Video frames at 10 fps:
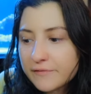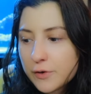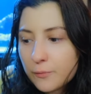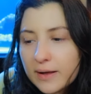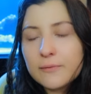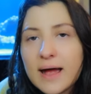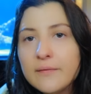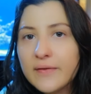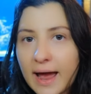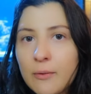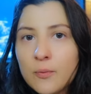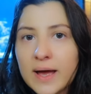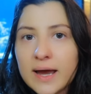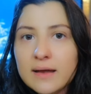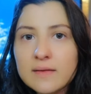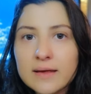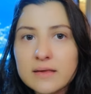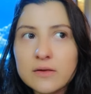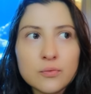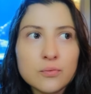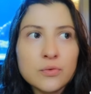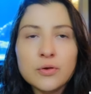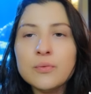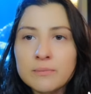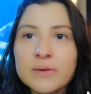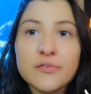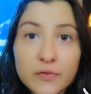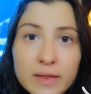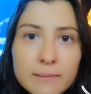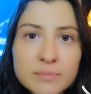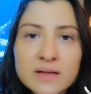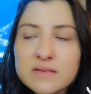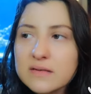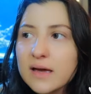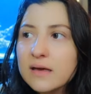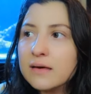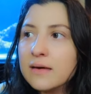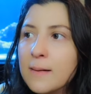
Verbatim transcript: If you went around that way, like you would be flipped. It's like,